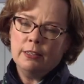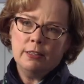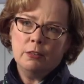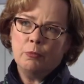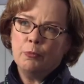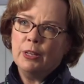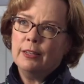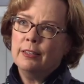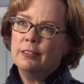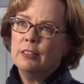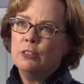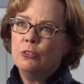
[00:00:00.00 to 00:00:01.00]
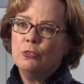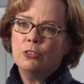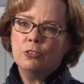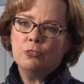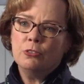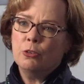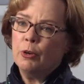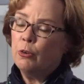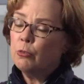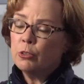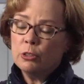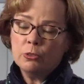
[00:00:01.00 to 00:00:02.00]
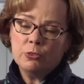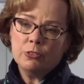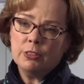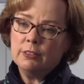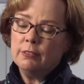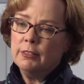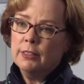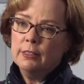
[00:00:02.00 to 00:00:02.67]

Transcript: And then we continued to sew our own clothes in